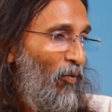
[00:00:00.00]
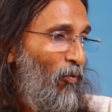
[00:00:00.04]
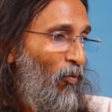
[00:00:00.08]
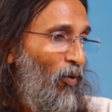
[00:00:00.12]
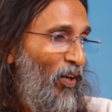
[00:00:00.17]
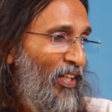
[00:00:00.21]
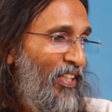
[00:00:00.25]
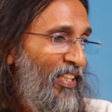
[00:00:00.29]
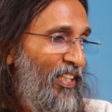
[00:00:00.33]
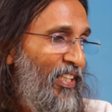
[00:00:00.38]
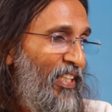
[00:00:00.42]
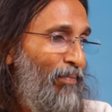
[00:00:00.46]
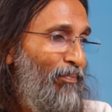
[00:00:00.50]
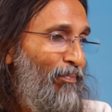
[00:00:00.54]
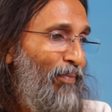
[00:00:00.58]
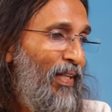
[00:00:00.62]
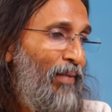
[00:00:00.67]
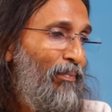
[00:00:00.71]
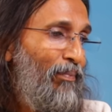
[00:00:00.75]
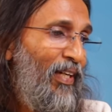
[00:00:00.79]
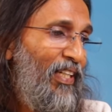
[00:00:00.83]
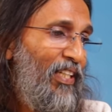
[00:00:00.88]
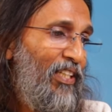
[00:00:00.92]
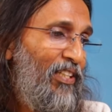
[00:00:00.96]
Worship
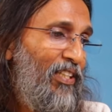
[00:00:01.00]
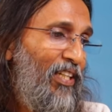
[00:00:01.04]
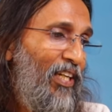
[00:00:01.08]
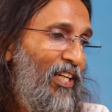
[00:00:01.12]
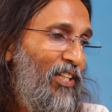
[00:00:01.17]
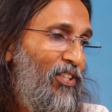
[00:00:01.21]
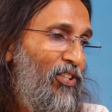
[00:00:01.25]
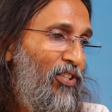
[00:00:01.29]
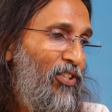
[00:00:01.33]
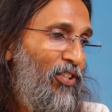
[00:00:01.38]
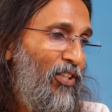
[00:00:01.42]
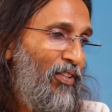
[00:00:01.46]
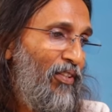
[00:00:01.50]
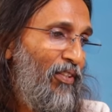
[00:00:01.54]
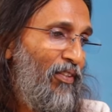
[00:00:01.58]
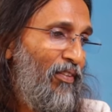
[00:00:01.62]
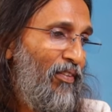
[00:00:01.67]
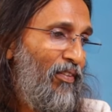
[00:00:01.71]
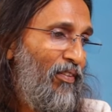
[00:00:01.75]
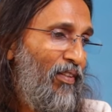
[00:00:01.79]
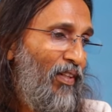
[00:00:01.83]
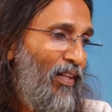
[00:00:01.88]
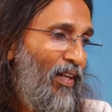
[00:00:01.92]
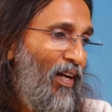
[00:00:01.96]
and meditation
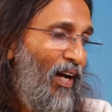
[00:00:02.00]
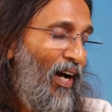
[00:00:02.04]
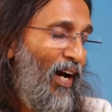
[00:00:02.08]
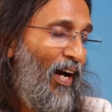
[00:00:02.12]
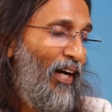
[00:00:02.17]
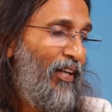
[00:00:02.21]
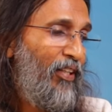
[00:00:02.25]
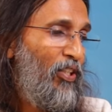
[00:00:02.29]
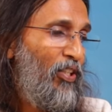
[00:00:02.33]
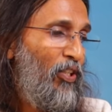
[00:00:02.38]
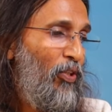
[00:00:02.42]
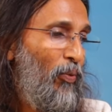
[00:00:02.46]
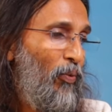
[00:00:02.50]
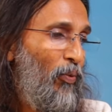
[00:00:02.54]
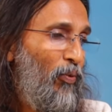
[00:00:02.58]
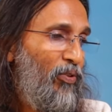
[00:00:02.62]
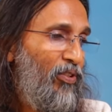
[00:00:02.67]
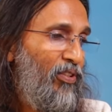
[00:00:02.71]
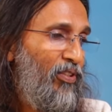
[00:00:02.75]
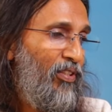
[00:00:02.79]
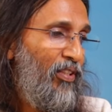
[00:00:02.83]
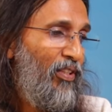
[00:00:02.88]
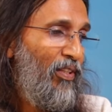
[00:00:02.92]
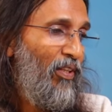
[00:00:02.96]
are
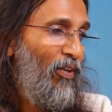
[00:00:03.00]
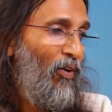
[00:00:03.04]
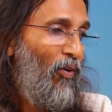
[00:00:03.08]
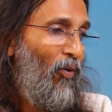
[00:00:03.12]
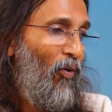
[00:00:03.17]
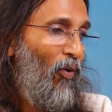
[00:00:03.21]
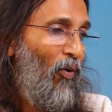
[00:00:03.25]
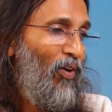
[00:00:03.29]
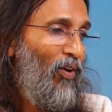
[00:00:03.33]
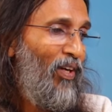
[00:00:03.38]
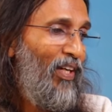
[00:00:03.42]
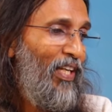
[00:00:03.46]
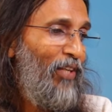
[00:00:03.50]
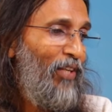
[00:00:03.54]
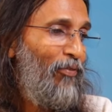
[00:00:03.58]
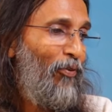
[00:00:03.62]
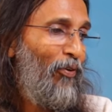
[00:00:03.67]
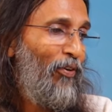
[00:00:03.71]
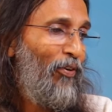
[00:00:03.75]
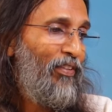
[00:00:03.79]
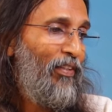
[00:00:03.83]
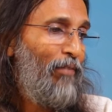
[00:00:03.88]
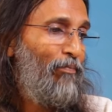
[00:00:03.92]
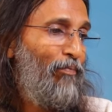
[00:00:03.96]
used only
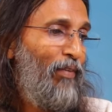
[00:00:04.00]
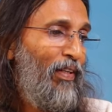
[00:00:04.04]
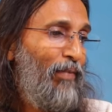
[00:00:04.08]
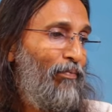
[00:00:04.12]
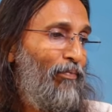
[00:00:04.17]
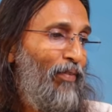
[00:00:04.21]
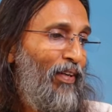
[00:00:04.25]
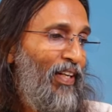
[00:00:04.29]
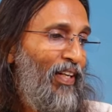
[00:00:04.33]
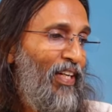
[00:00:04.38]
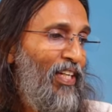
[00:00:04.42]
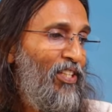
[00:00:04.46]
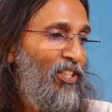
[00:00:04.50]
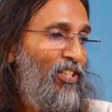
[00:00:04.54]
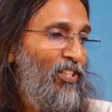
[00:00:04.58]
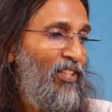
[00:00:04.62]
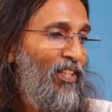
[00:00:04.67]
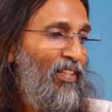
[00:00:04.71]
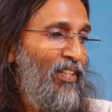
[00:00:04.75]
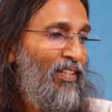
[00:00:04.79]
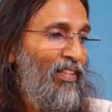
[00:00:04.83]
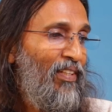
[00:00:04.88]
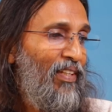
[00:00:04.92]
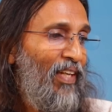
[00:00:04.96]
for the
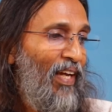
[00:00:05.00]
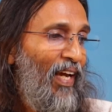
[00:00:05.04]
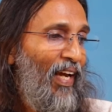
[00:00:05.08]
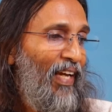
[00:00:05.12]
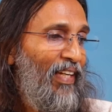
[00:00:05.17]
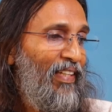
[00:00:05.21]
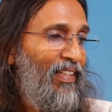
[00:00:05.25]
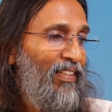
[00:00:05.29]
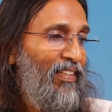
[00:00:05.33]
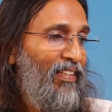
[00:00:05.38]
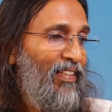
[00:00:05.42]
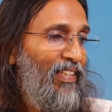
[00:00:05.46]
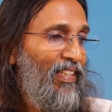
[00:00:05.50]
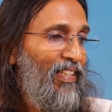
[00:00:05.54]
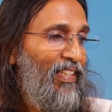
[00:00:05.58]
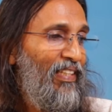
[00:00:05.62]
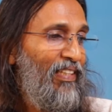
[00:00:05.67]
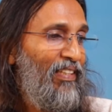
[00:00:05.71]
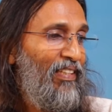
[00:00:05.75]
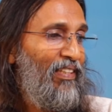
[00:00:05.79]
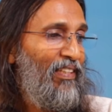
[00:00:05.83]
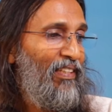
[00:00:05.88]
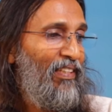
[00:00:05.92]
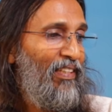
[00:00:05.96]
preparation and
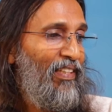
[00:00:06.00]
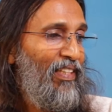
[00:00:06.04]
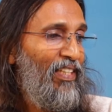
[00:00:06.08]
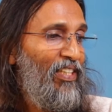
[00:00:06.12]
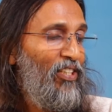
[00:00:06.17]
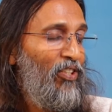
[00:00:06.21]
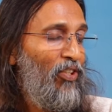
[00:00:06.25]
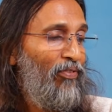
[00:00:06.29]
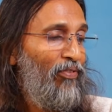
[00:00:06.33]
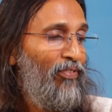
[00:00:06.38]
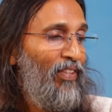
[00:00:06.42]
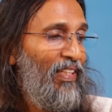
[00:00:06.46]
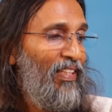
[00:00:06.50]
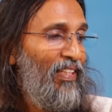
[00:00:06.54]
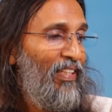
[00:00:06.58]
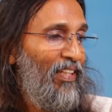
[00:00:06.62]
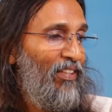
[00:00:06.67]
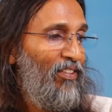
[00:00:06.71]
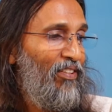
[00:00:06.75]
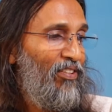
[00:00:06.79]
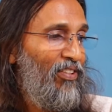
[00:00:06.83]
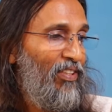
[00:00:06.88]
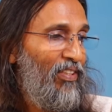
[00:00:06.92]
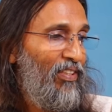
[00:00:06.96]
increase of
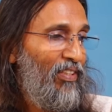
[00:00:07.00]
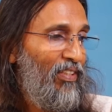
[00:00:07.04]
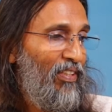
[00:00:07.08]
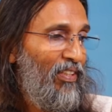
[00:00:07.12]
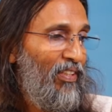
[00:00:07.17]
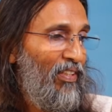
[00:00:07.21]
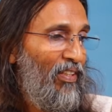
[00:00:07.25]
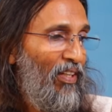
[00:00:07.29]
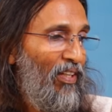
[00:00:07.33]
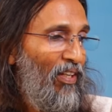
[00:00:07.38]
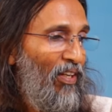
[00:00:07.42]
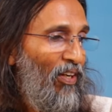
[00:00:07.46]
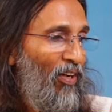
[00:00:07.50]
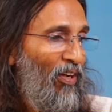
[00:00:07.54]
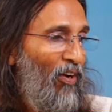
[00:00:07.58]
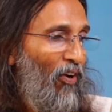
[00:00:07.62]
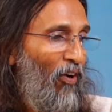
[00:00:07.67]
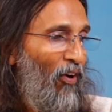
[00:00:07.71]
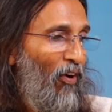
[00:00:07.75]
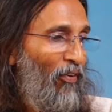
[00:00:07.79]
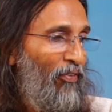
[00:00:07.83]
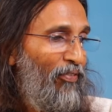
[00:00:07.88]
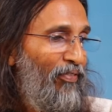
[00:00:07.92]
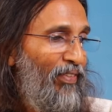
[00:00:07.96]
intensity
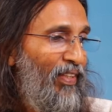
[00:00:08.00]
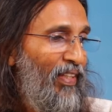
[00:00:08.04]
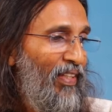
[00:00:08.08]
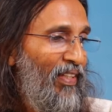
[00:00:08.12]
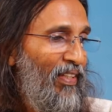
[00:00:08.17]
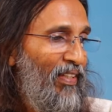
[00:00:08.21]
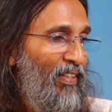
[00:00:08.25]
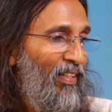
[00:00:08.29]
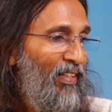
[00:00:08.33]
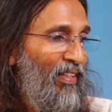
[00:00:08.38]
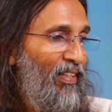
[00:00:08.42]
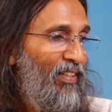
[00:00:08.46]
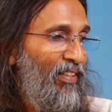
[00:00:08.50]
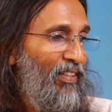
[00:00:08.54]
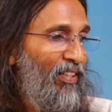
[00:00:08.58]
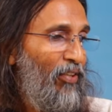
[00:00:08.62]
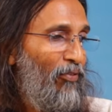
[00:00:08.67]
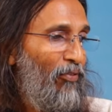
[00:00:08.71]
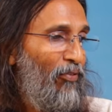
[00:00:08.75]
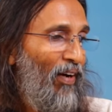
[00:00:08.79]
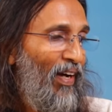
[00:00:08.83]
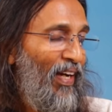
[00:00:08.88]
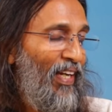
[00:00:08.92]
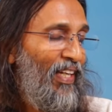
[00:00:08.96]
of the
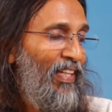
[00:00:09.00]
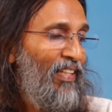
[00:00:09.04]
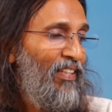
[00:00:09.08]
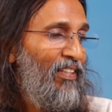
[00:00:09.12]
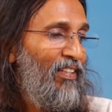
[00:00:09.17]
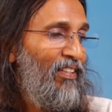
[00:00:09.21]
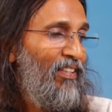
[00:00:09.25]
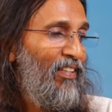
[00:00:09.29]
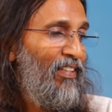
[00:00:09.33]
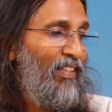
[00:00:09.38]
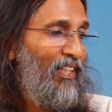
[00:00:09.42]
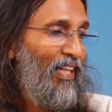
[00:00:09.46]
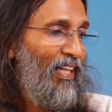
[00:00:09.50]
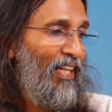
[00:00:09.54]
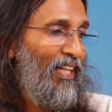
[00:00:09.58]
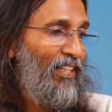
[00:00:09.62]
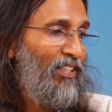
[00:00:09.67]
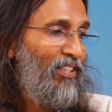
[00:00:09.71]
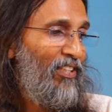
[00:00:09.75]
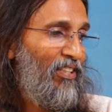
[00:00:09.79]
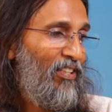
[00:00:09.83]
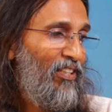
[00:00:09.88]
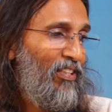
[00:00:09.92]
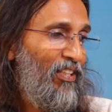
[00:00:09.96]
divine
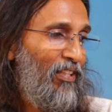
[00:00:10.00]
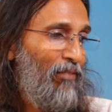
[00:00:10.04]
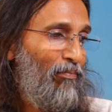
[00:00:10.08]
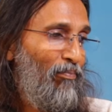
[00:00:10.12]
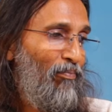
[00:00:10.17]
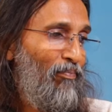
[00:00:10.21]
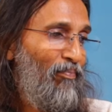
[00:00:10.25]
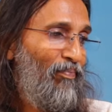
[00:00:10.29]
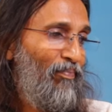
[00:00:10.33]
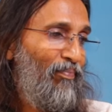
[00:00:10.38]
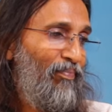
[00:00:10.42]
relationship.